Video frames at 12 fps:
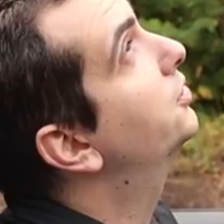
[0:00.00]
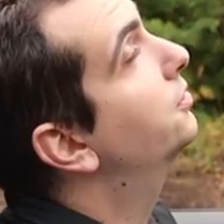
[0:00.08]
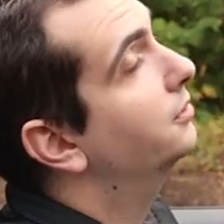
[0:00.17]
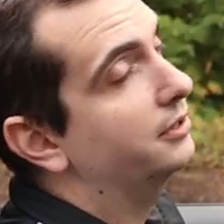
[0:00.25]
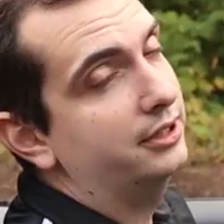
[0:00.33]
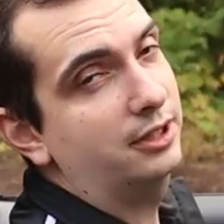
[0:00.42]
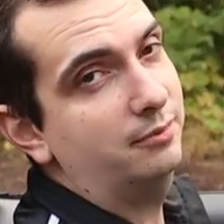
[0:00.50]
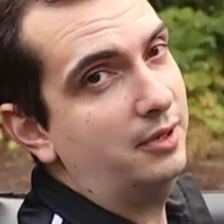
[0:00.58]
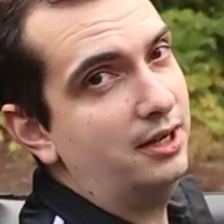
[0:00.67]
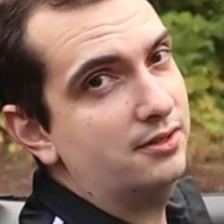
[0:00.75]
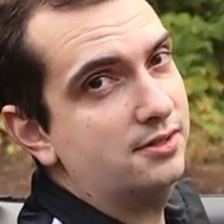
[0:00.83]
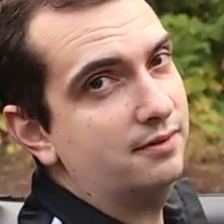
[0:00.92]
trillion
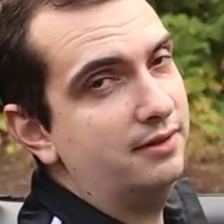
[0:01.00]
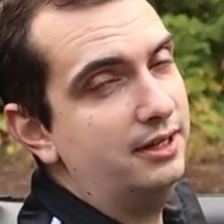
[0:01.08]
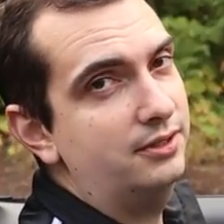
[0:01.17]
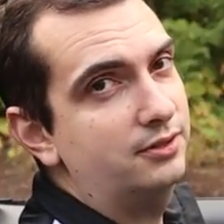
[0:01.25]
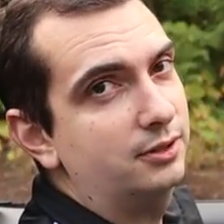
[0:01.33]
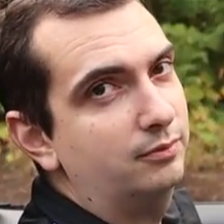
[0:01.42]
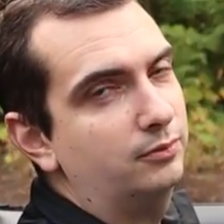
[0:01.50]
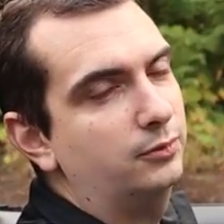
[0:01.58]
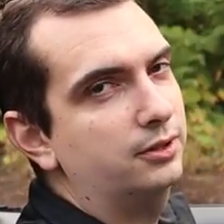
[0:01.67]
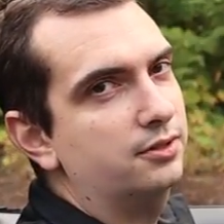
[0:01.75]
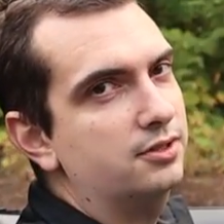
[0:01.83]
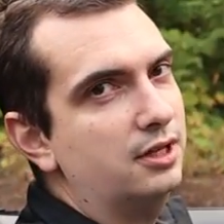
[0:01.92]
miles of headroom
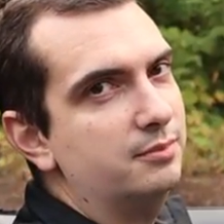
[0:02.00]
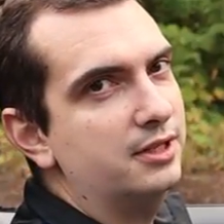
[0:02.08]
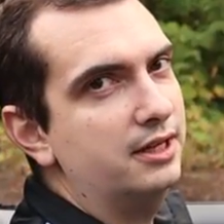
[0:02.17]
with the top